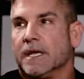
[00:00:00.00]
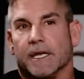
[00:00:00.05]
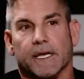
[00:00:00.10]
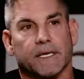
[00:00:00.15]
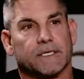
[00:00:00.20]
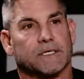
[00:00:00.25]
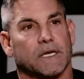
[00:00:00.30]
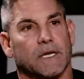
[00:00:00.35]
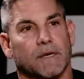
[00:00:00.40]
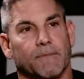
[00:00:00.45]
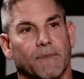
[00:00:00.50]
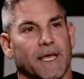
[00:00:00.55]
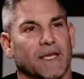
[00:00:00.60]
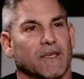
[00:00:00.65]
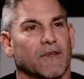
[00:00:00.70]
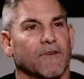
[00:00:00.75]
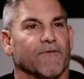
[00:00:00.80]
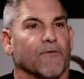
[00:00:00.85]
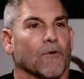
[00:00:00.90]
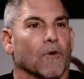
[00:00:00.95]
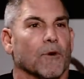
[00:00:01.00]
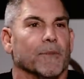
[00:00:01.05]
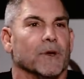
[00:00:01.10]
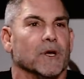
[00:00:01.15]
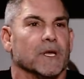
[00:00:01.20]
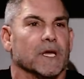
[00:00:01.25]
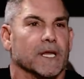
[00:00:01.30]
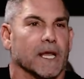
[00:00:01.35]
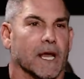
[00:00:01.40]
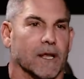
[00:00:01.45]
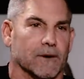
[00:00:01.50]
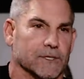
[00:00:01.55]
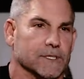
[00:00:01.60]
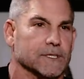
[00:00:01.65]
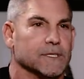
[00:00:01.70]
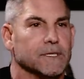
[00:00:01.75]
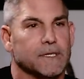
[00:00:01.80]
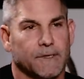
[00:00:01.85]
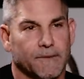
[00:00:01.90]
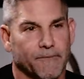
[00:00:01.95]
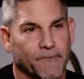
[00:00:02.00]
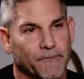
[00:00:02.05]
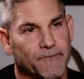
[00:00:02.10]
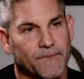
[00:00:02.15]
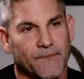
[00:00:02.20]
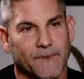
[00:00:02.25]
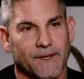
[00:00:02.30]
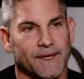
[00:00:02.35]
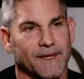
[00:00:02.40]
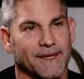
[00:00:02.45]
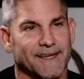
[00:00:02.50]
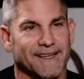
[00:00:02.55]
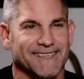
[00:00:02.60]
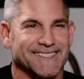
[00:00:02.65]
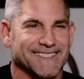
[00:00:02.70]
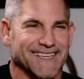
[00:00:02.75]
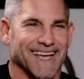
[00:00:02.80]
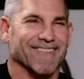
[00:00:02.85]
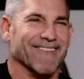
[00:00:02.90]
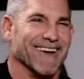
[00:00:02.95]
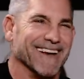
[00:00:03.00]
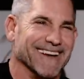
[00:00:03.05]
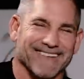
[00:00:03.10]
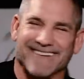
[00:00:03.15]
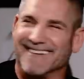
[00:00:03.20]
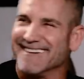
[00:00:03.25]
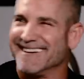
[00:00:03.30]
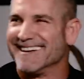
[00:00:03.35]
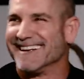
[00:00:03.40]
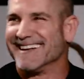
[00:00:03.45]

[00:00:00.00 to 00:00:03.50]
It's going to make you $4 million. Sign right here.